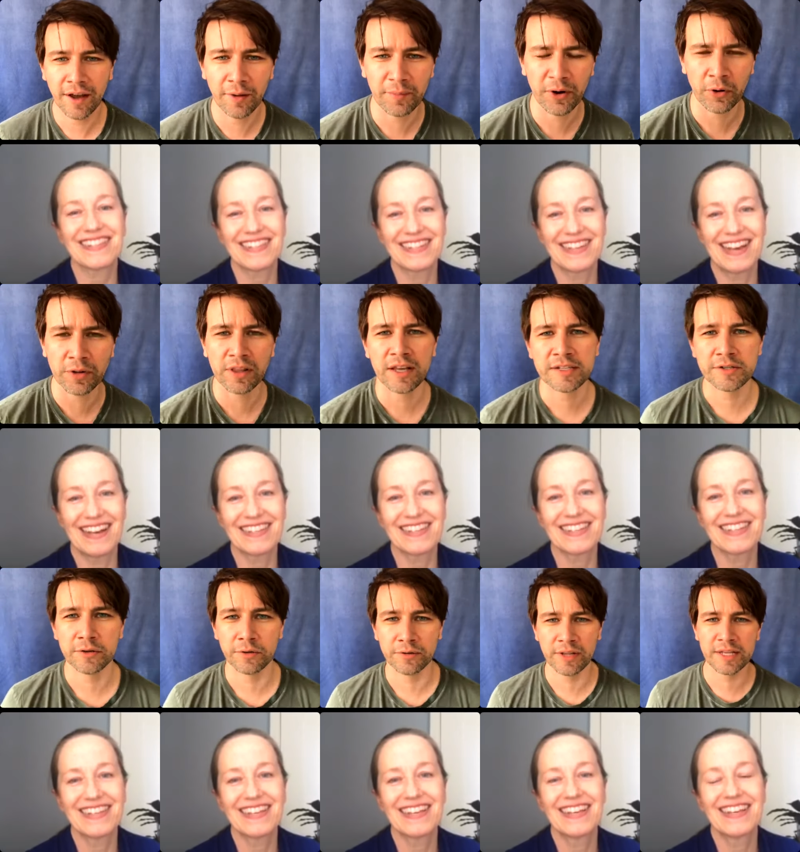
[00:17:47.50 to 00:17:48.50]
Speaker 1: um, or yes.
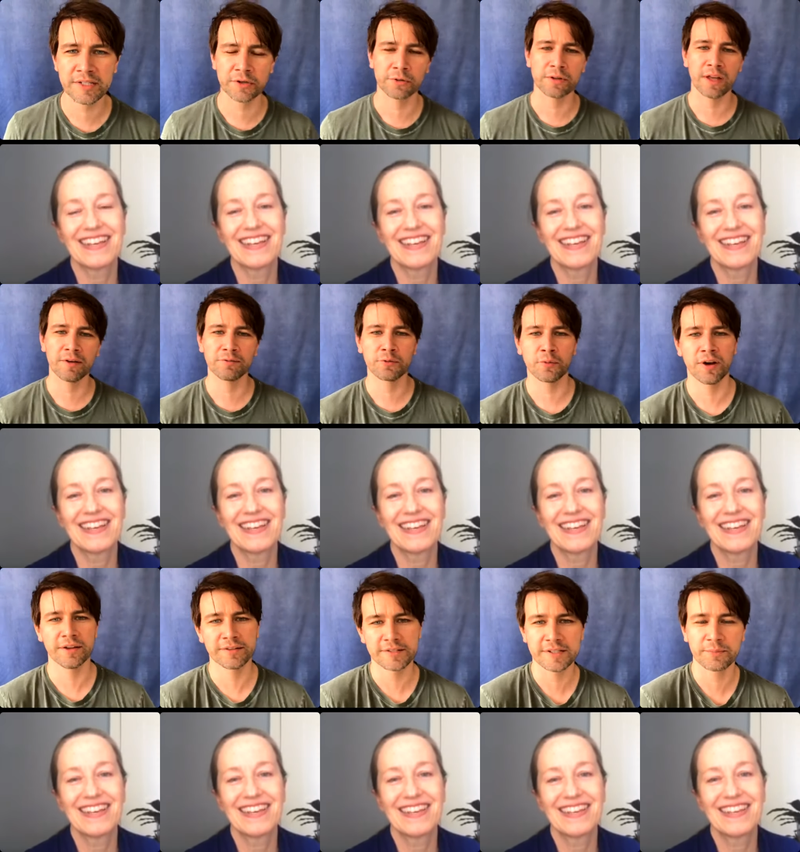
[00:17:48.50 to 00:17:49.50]
lesser lesser loved
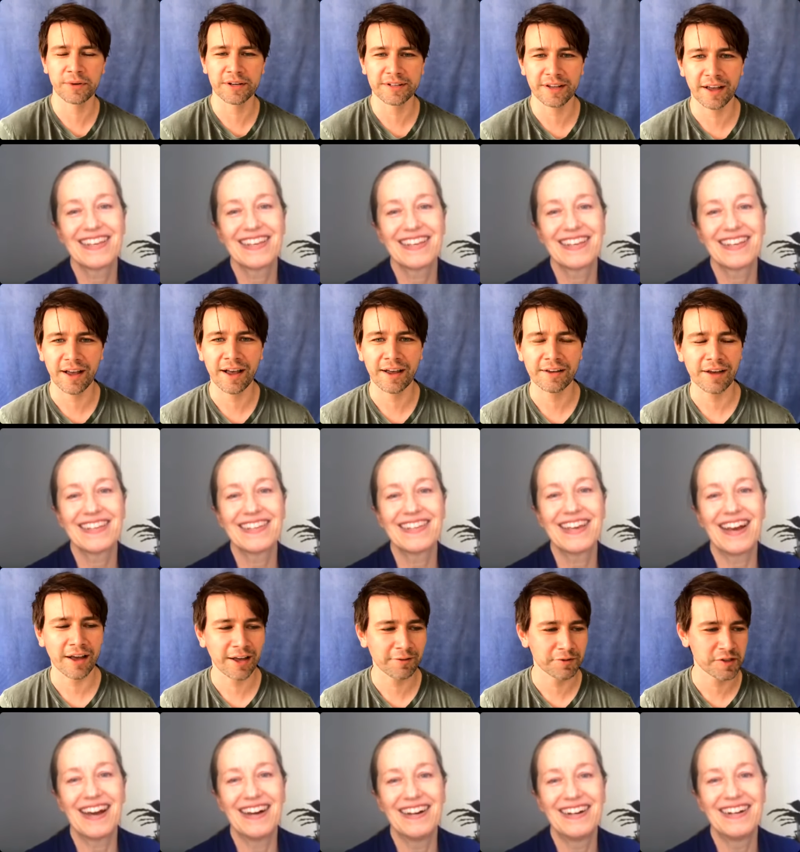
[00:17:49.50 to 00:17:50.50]
ones. But uh, I,
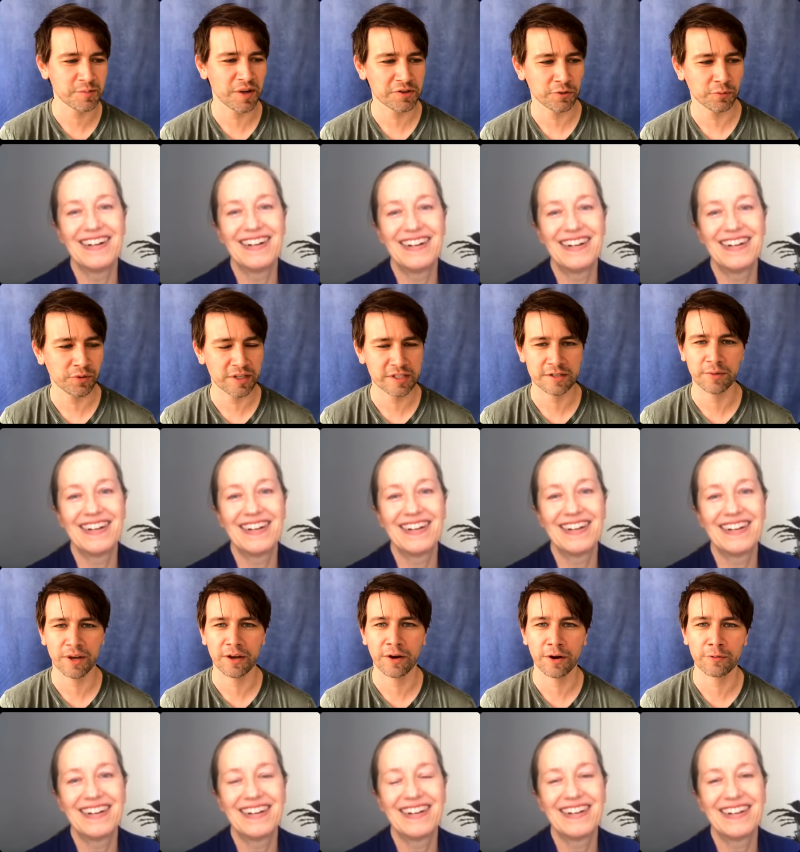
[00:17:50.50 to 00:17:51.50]
yeah. I, have a special place in
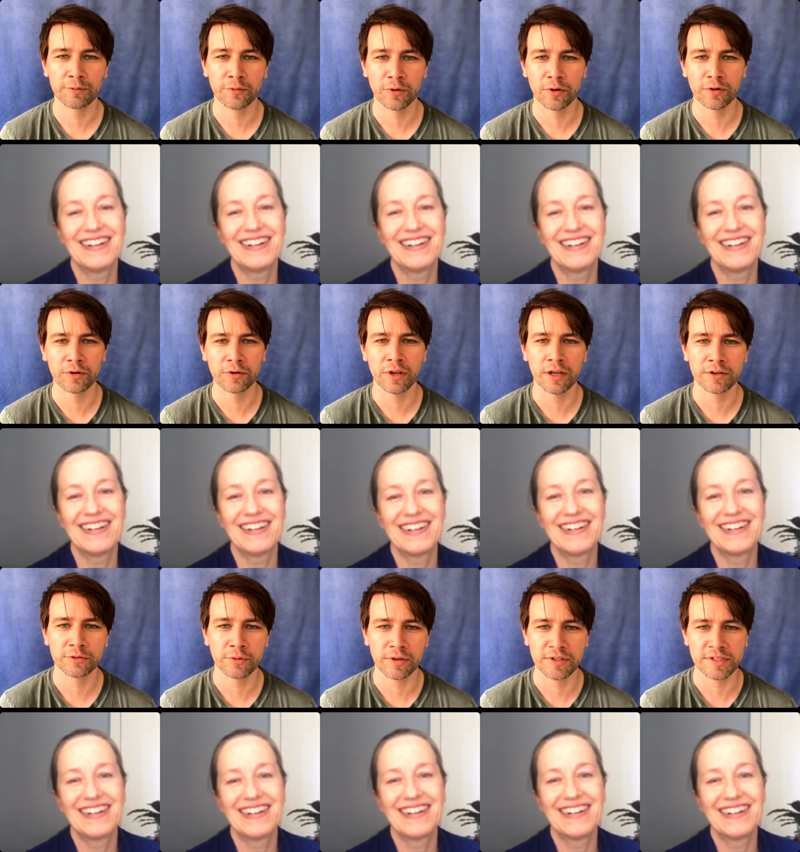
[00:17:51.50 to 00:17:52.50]
my heart for uh,
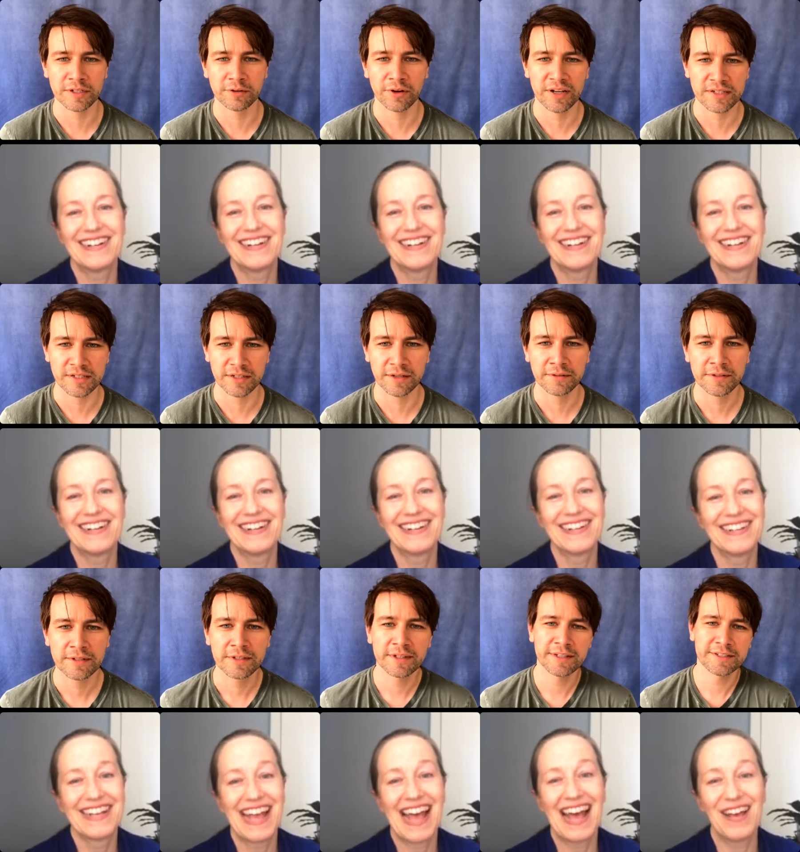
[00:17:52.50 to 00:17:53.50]
Troilus and Cressida,
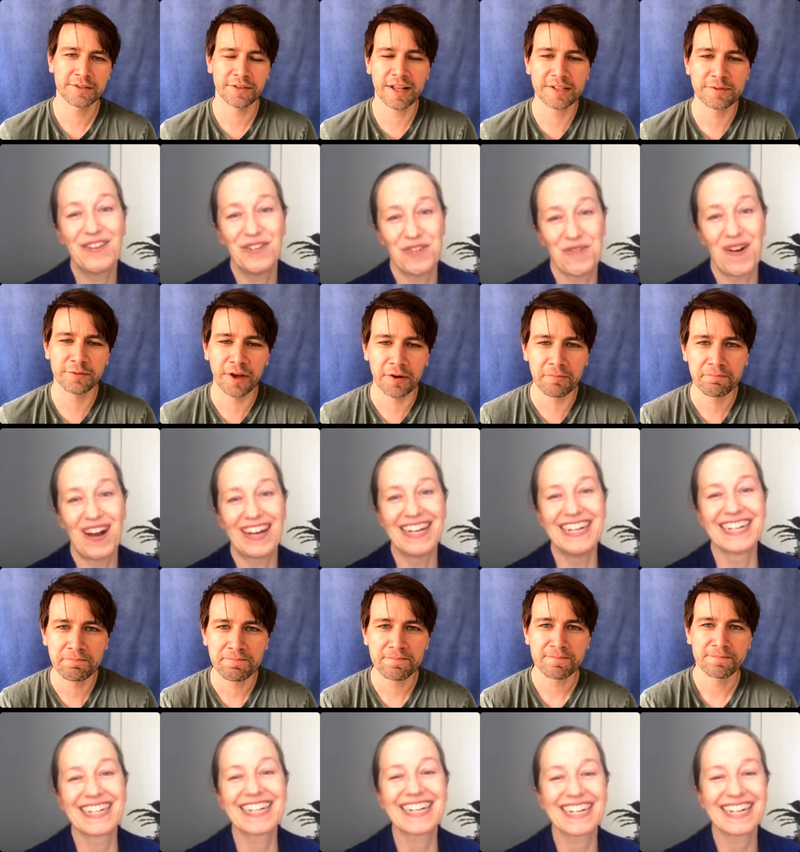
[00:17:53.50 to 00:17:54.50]
Speaker 2: so that's fine.
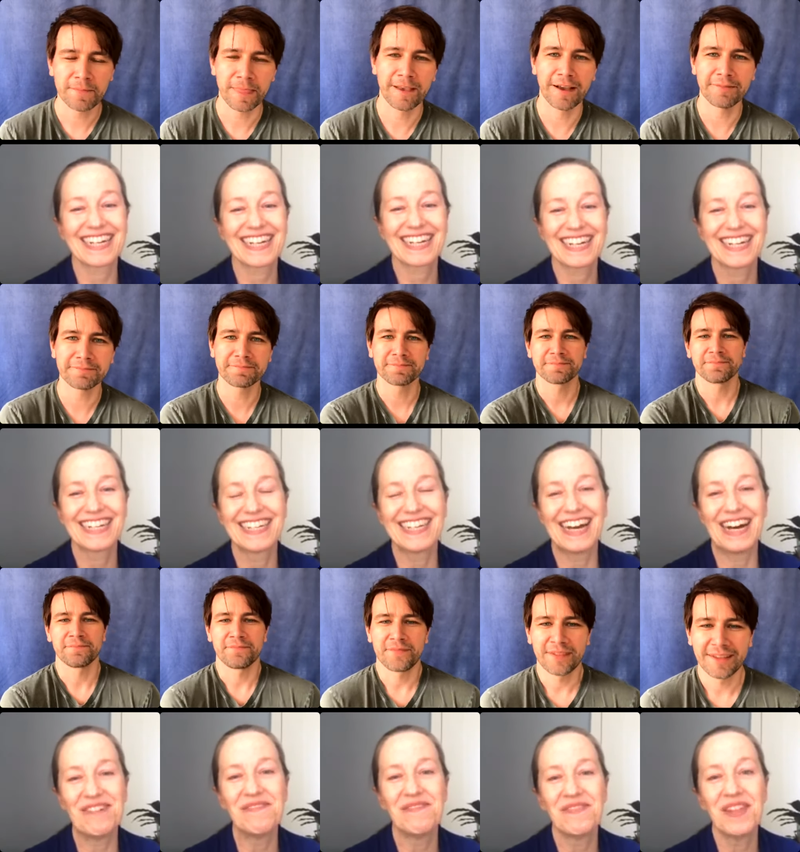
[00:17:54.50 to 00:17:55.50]
Yeah. Yeah.
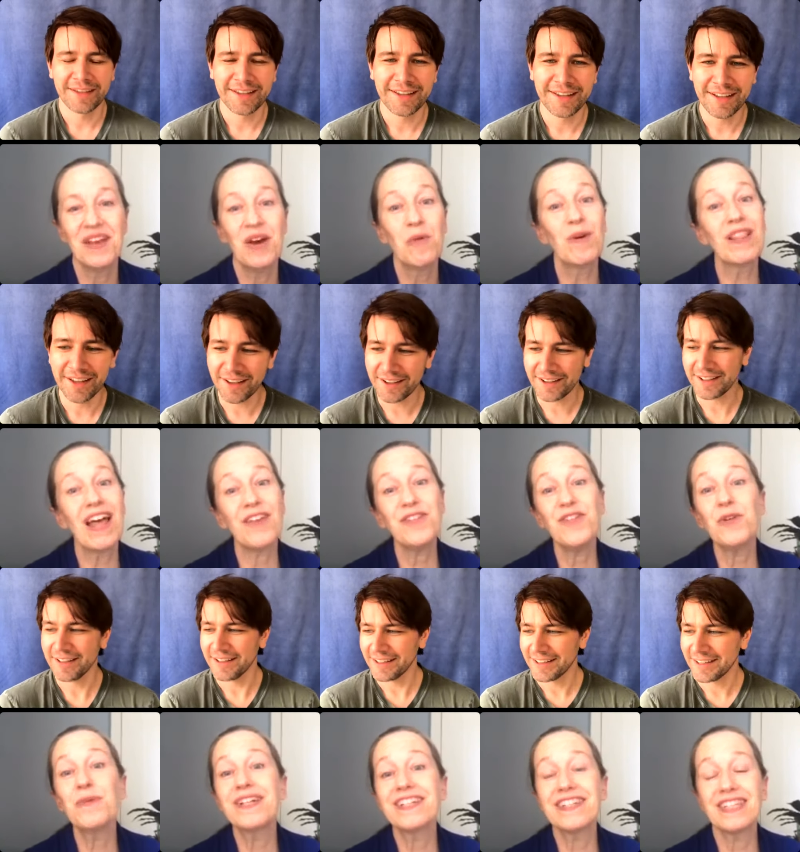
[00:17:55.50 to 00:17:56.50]
Well, last
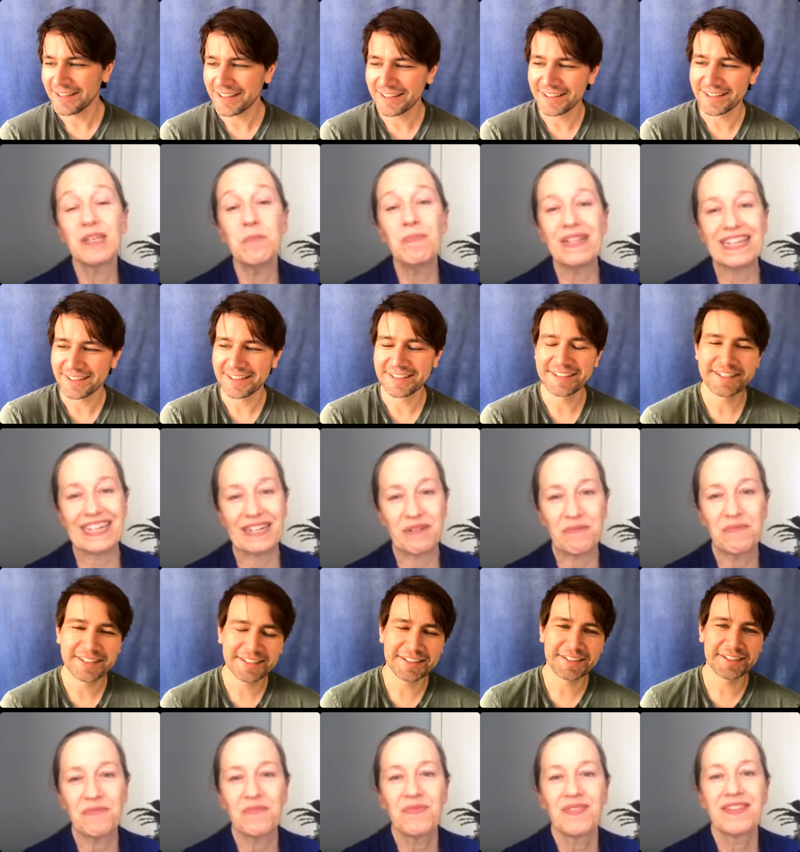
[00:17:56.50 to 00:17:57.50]
year we did Cymbeline.
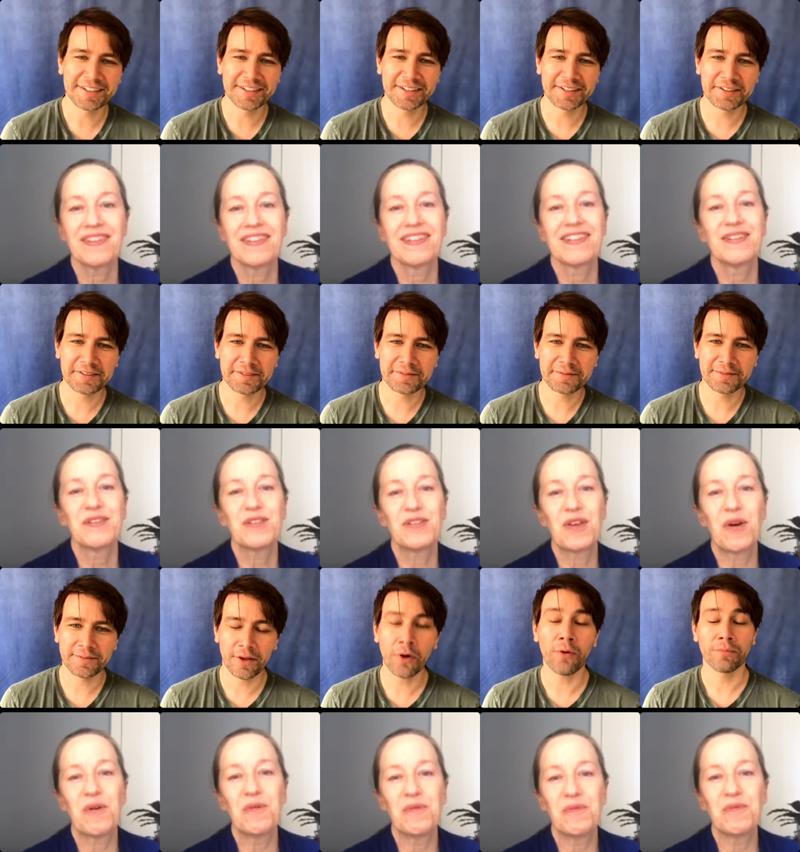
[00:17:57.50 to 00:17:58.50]

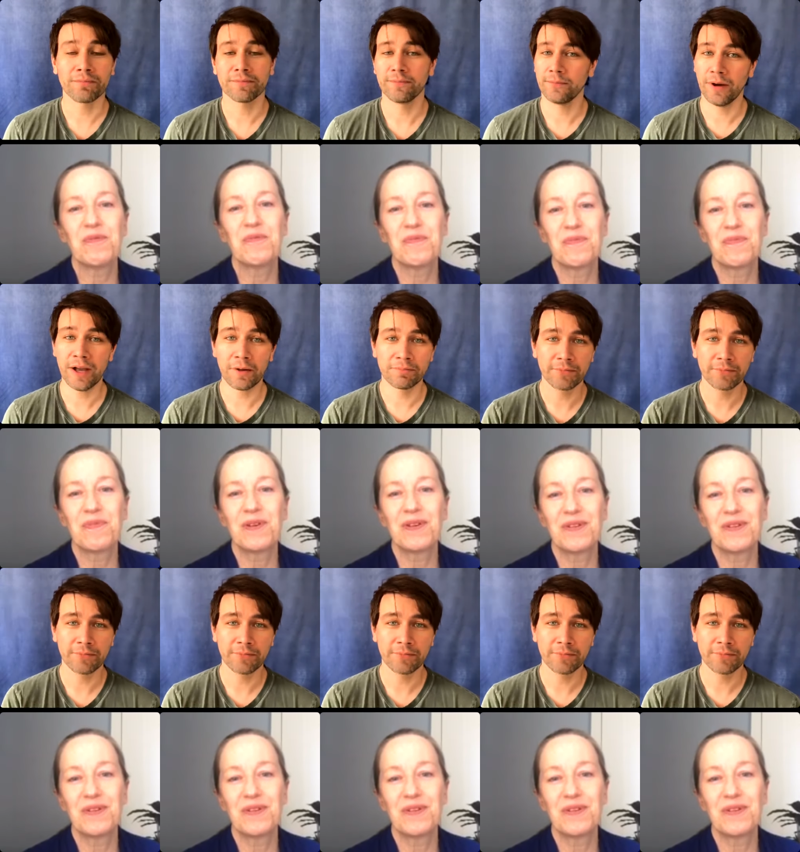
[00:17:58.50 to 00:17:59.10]
So. Oh
Speaker 1: wow.